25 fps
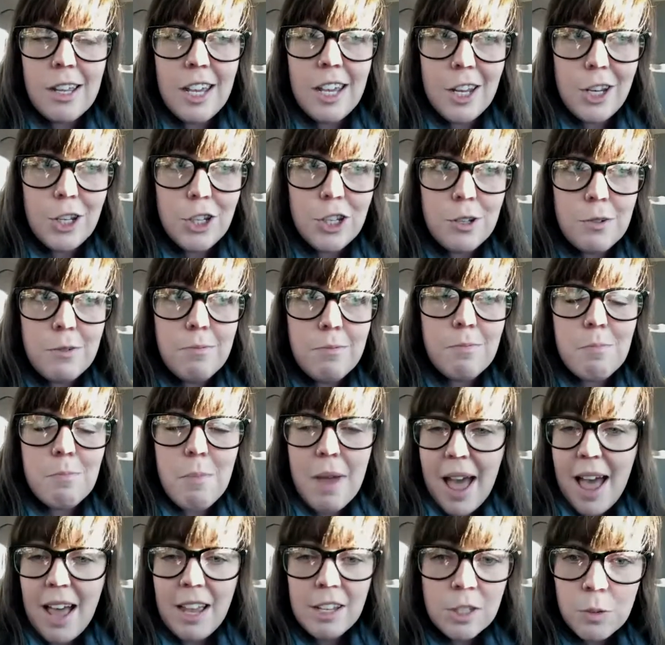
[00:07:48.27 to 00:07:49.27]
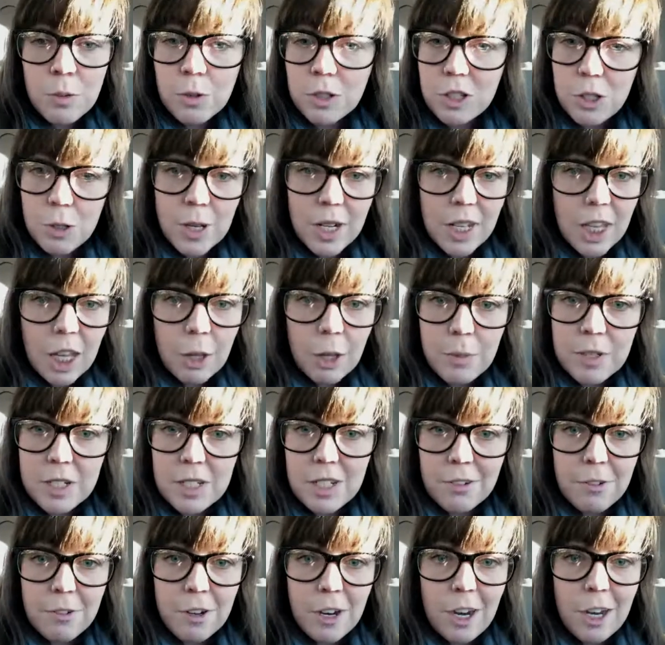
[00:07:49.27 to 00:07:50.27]
each Mass will do it a little bit
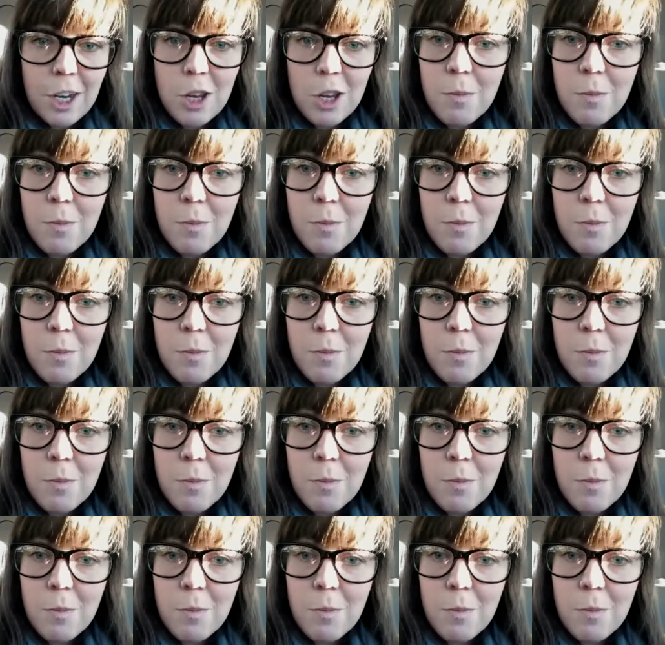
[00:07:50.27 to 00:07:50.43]
different.